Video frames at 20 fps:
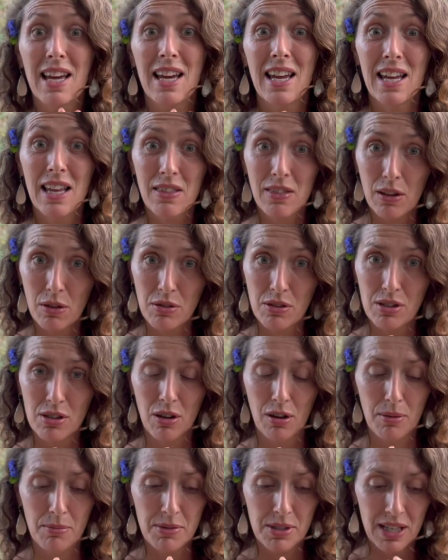in those
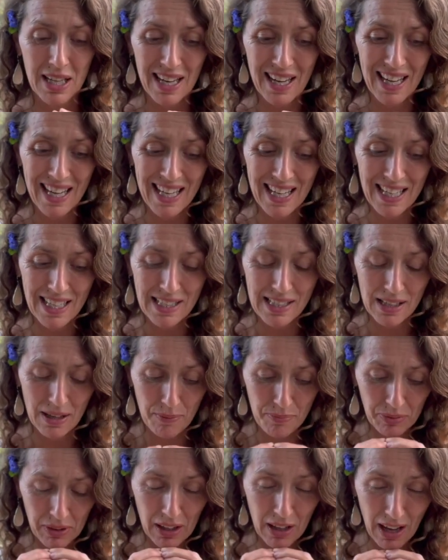times is
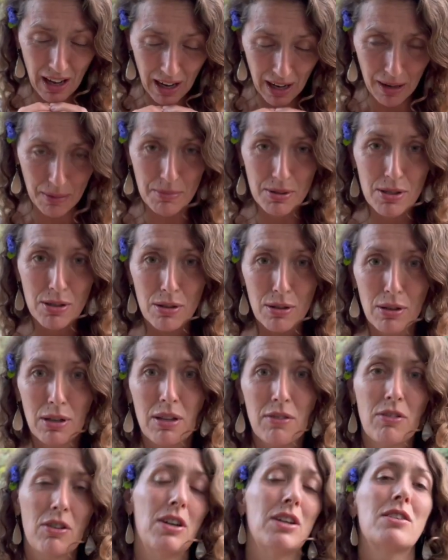absolutely
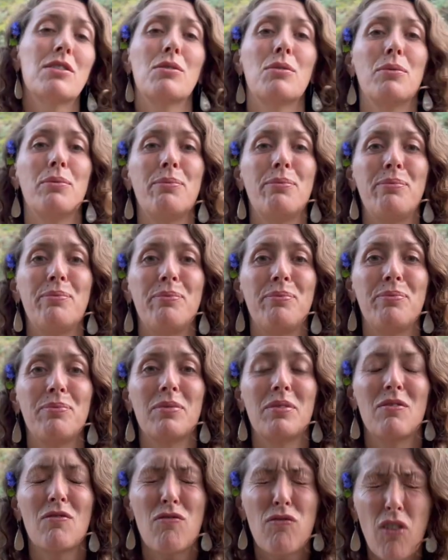vital,
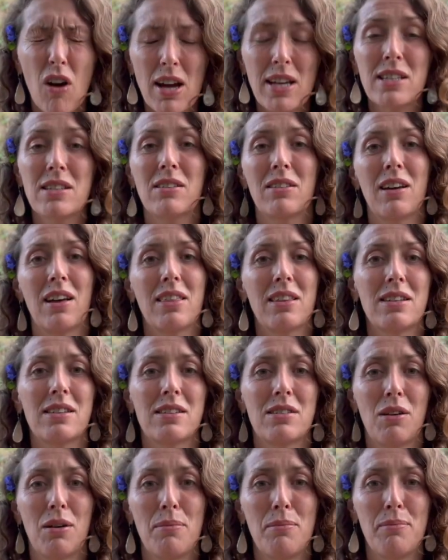vital at this
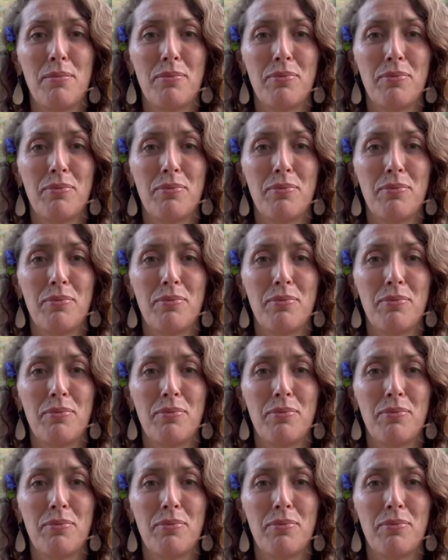time.